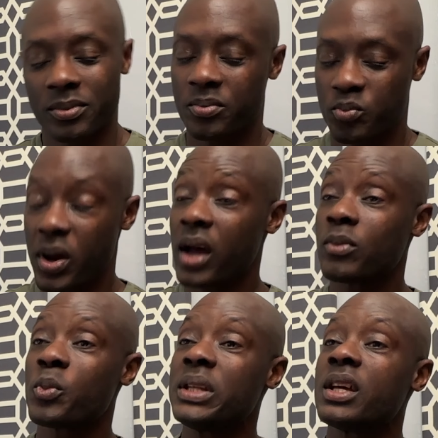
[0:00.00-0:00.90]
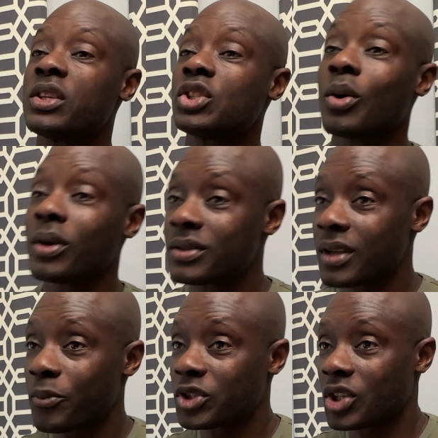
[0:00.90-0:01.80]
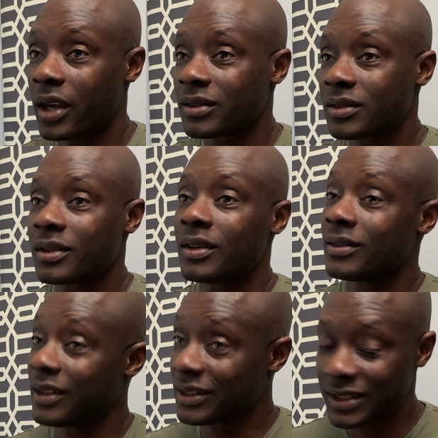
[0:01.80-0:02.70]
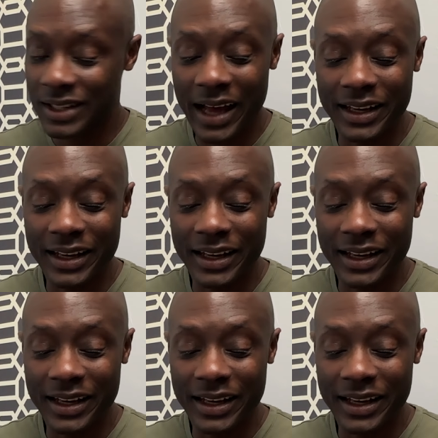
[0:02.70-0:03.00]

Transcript: but we did a show on separate checks. Yeah. This is not